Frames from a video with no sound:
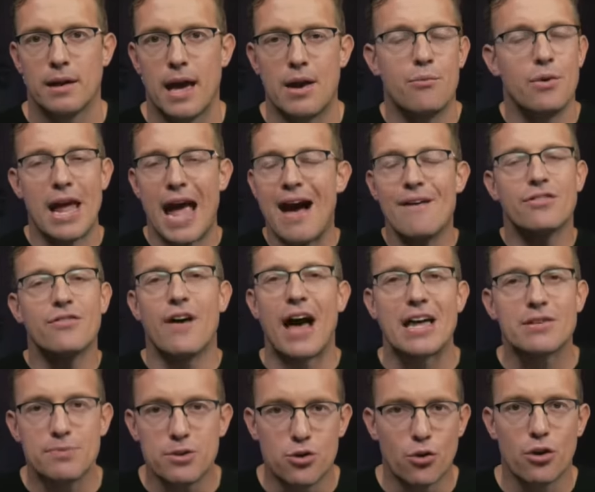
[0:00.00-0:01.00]
And we have the
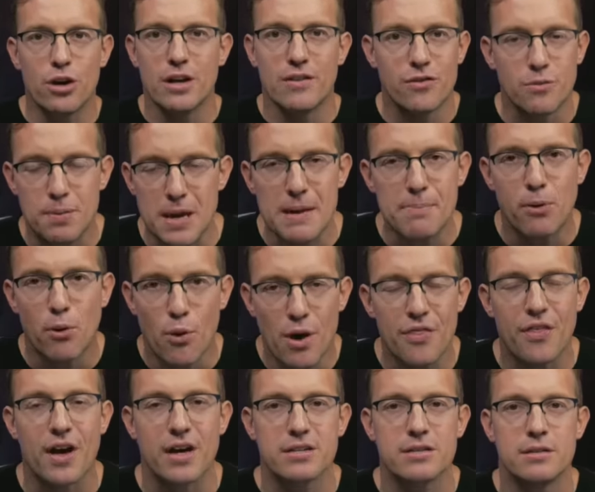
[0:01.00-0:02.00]
vast majority of the people
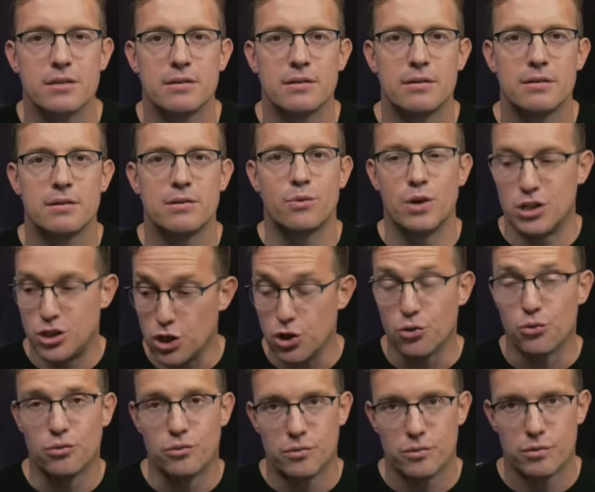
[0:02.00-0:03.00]
with us. We
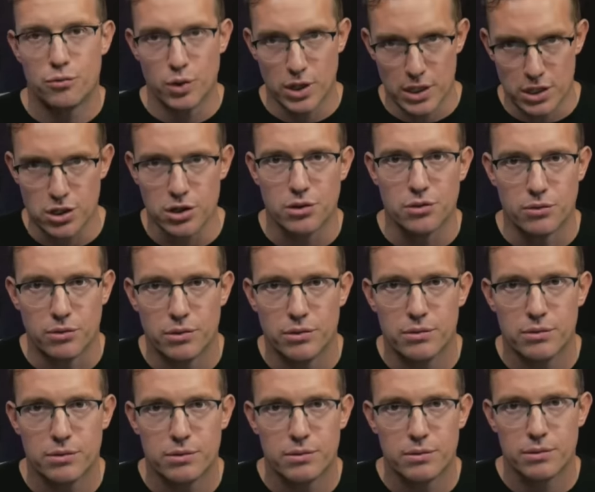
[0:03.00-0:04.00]
do. We do.
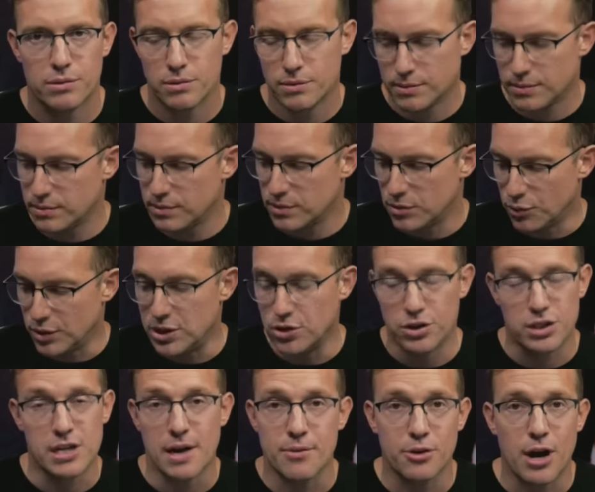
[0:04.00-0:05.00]
We do.
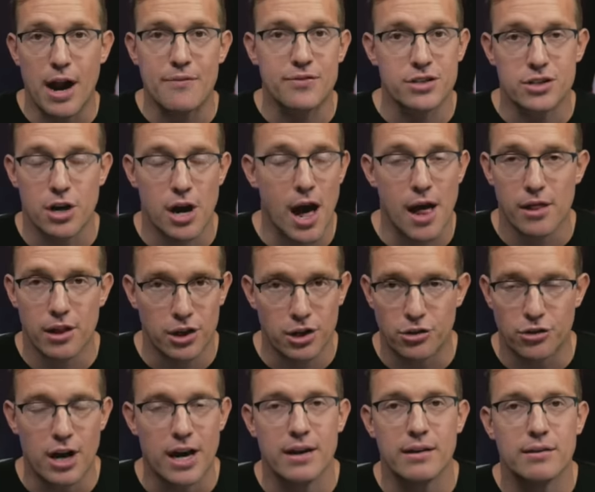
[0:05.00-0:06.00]
The demographics are not looking
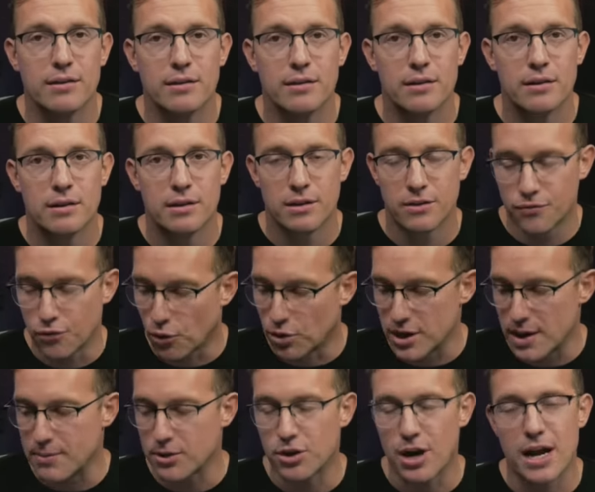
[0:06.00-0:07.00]
great for
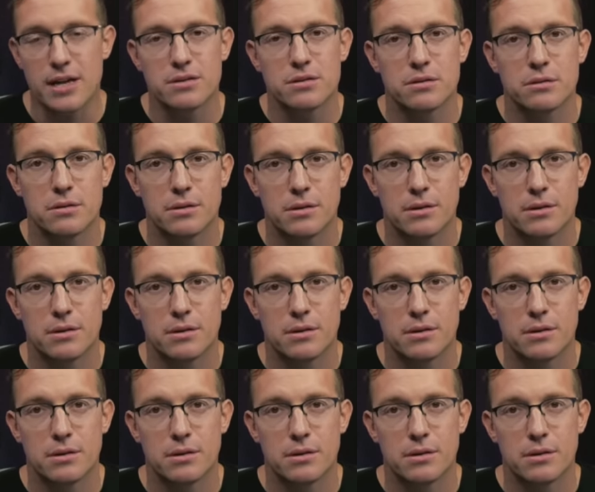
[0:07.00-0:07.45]
Democrats.